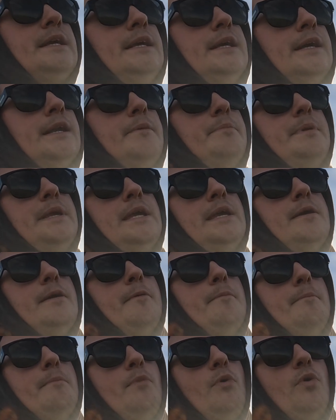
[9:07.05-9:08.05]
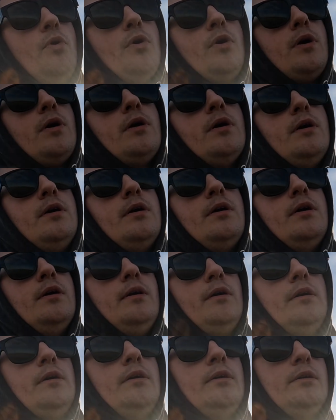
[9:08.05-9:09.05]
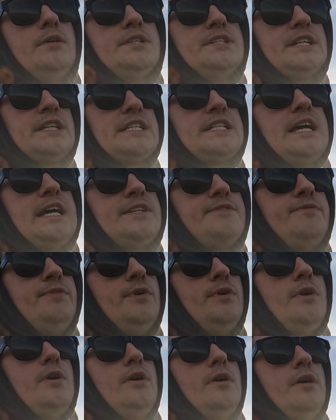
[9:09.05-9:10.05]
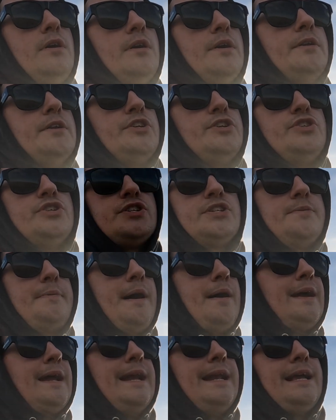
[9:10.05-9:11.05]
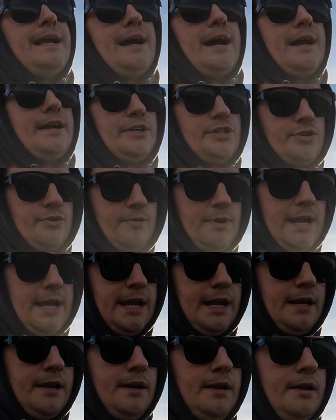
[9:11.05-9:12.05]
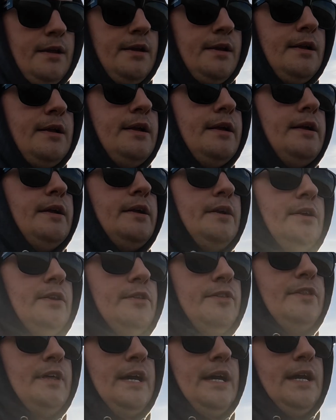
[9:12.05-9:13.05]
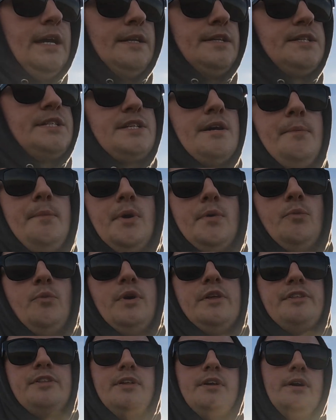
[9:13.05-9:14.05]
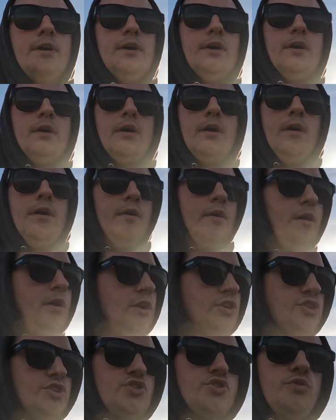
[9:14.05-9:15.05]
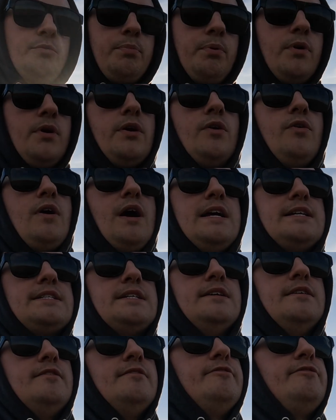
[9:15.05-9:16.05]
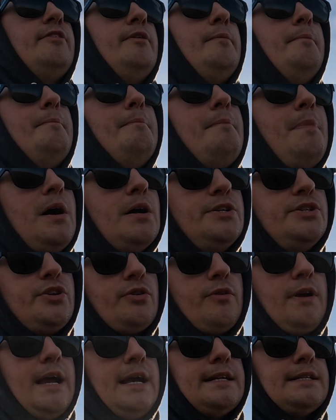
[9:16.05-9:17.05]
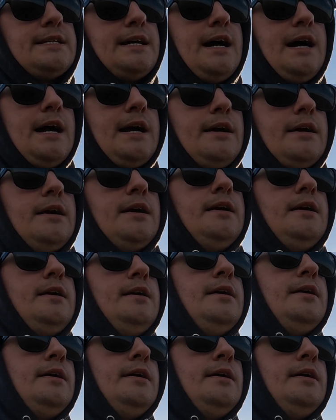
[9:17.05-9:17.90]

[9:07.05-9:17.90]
going to be more successful on just about any kind of terrain than someone with a super aggressive mud terrain tire